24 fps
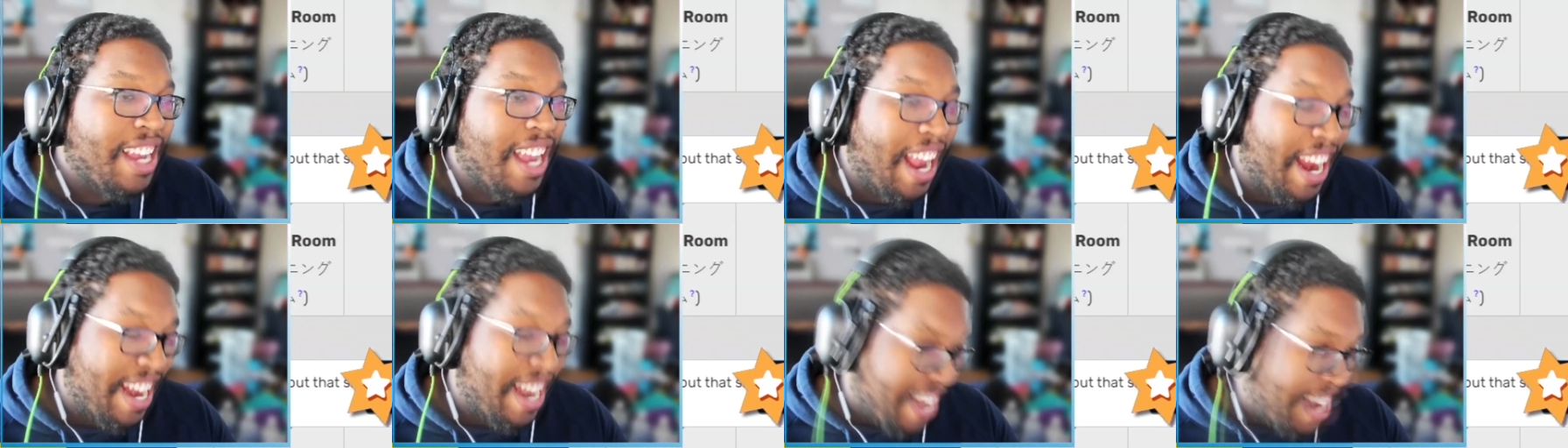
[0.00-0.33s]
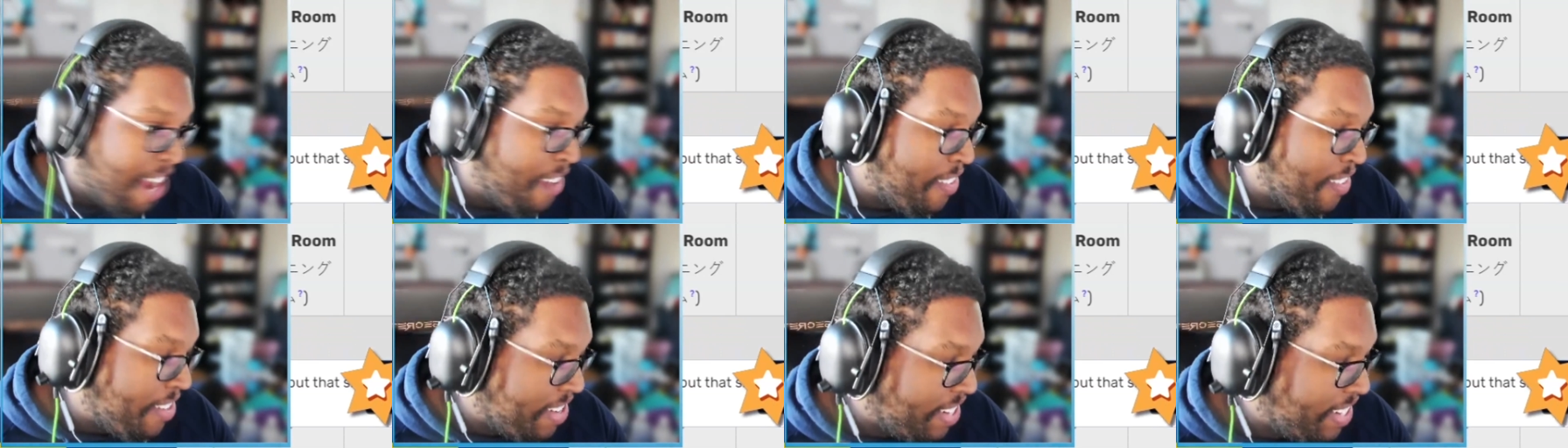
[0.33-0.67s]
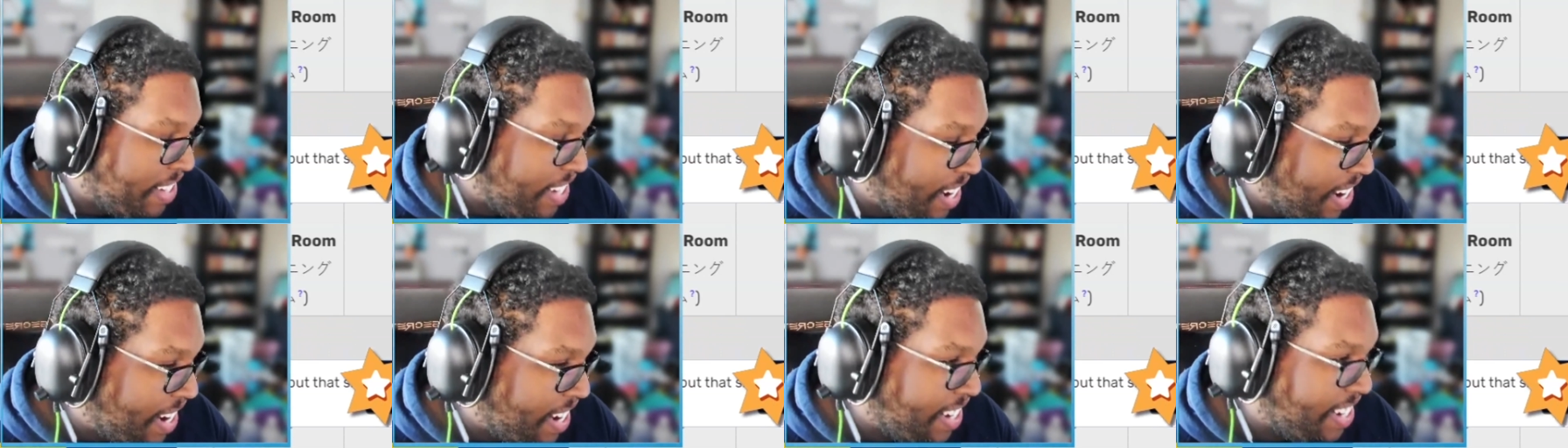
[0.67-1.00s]
I now
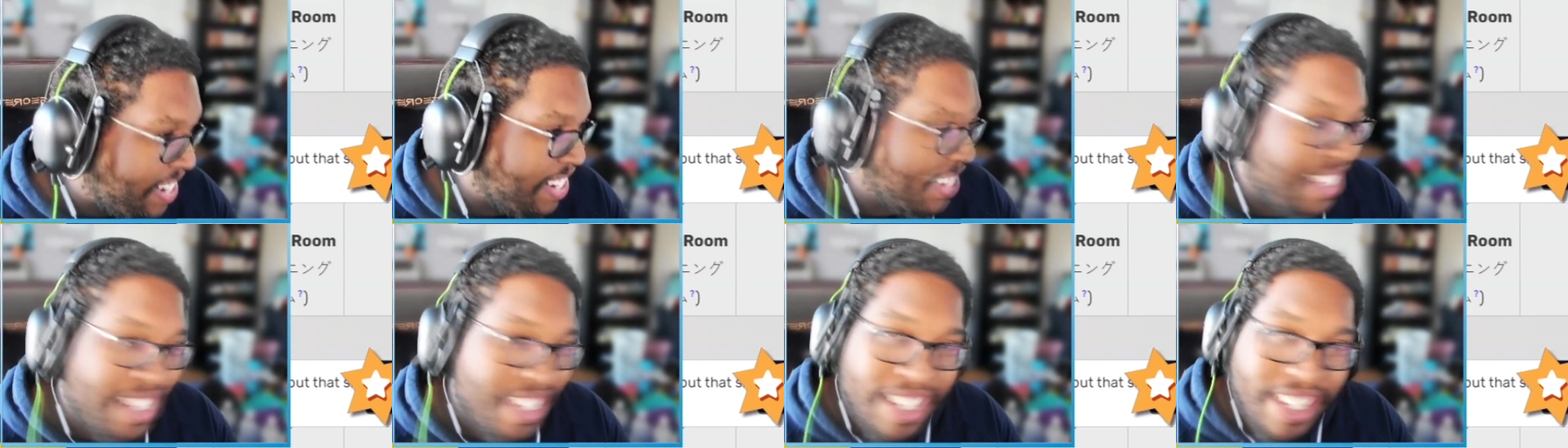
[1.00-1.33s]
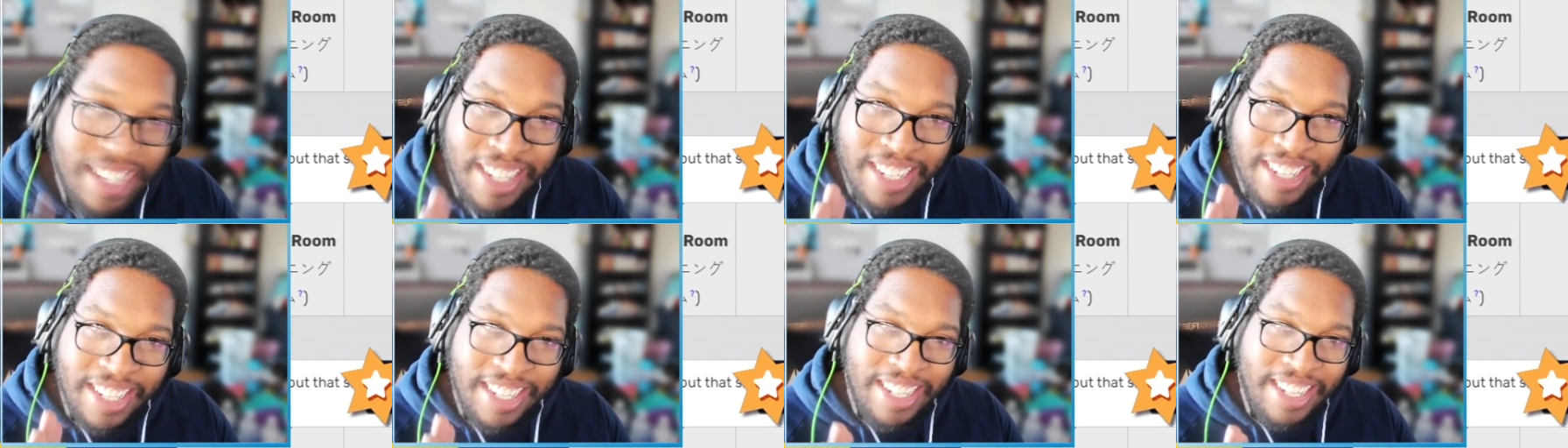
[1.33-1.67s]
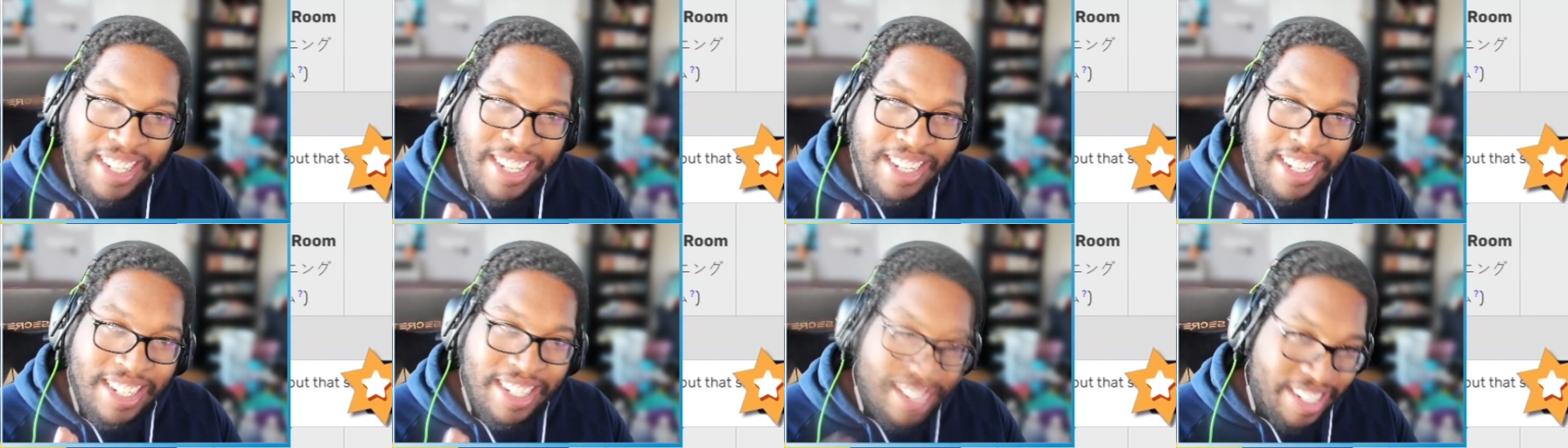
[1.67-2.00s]
understand this.
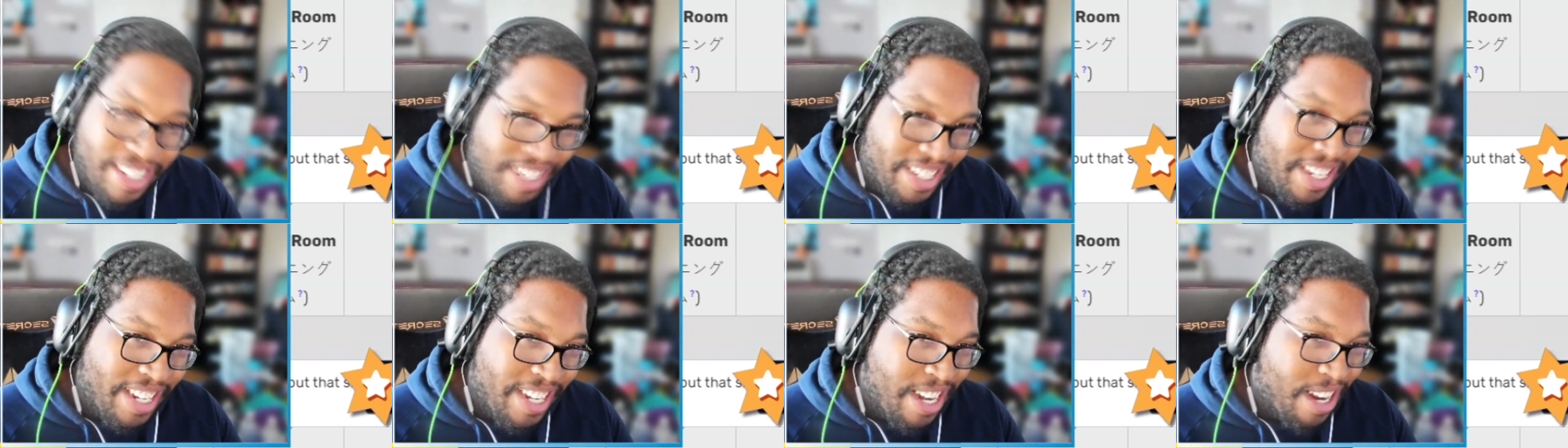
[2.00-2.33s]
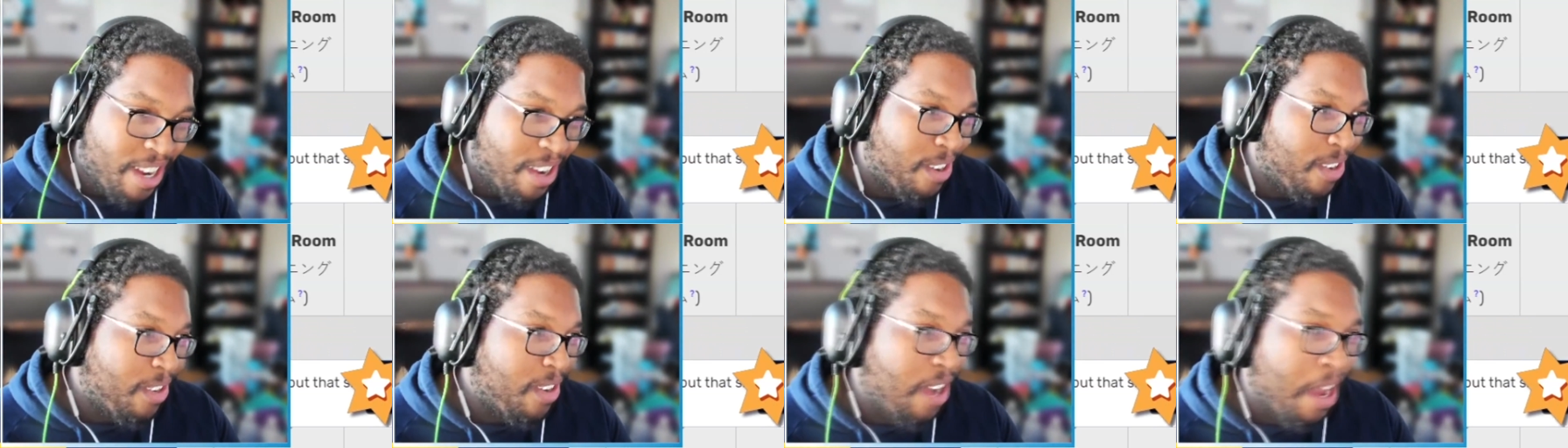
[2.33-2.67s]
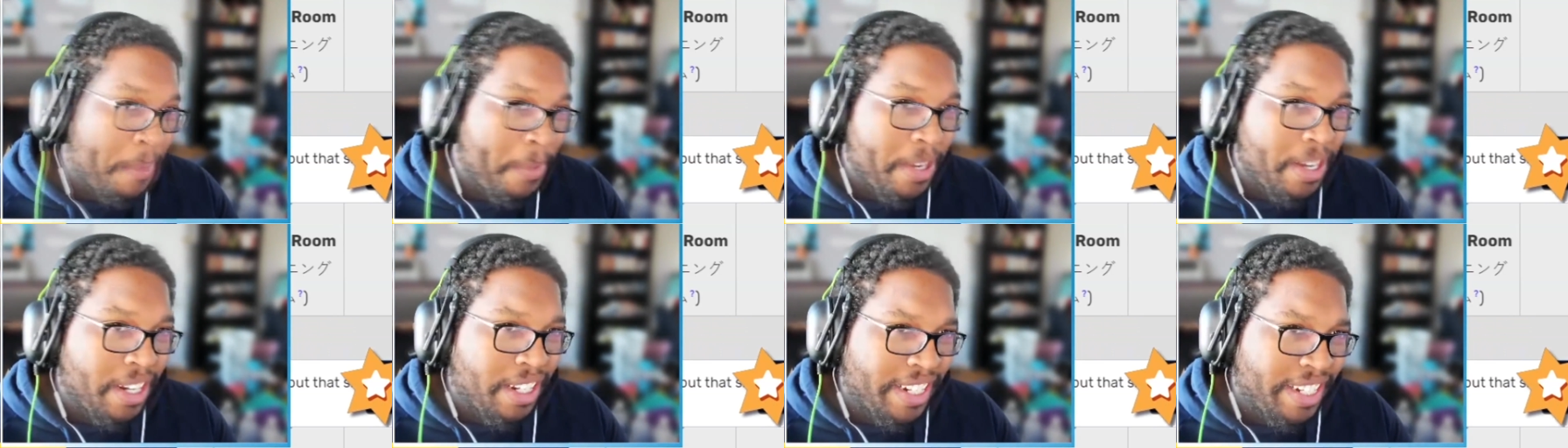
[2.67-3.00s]
Good to know.
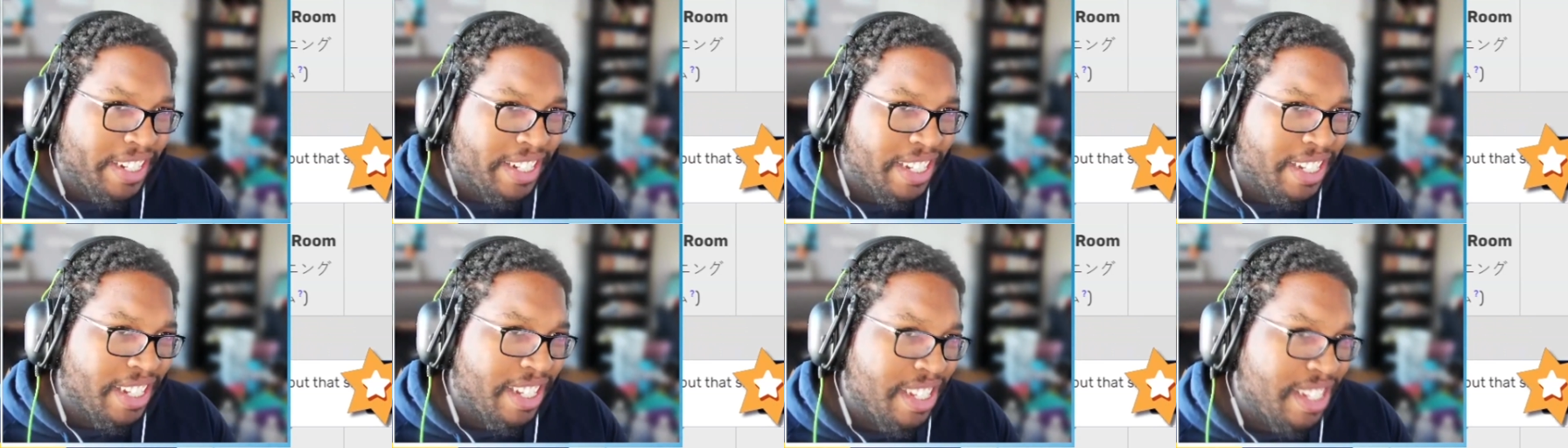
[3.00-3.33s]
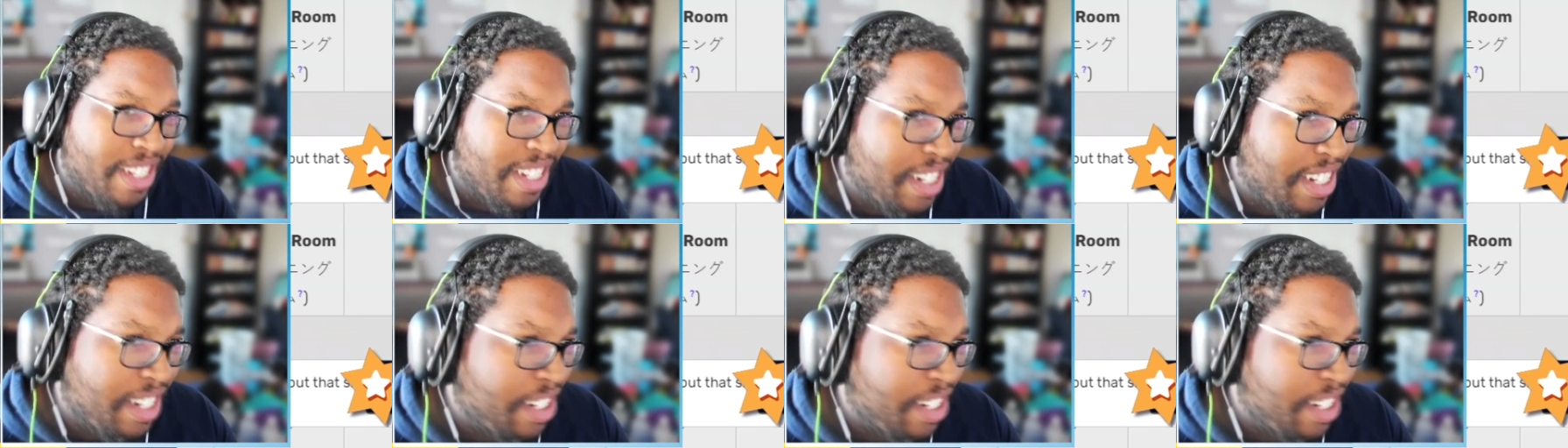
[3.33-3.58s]
I'm gonna link to this in the